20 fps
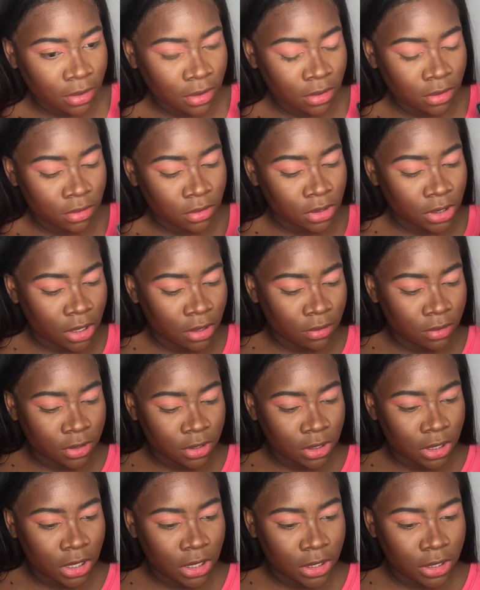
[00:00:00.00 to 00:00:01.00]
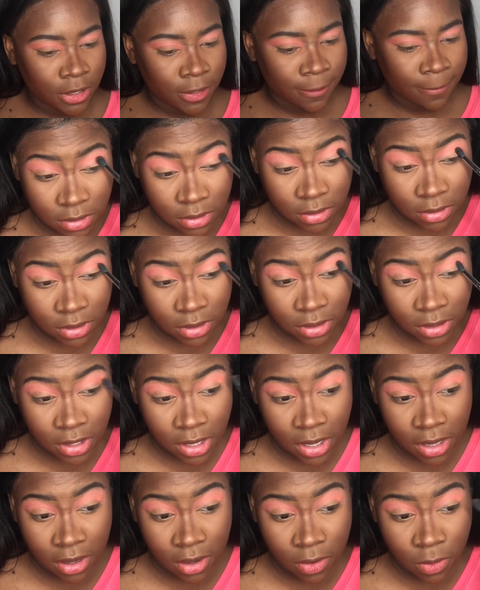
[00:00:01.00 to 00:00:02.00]
I'm gonna use that orange color. Look at
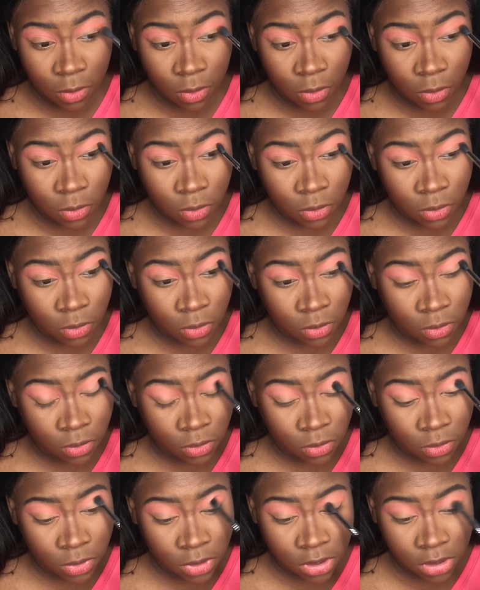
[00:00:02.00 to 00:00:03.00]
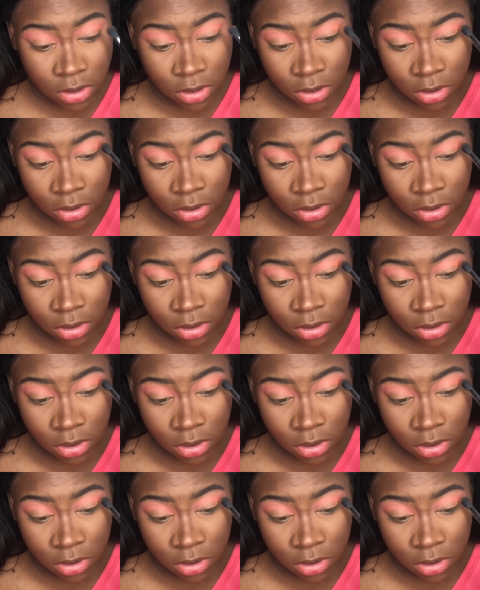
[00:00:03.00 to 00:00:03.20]
that. Ooh.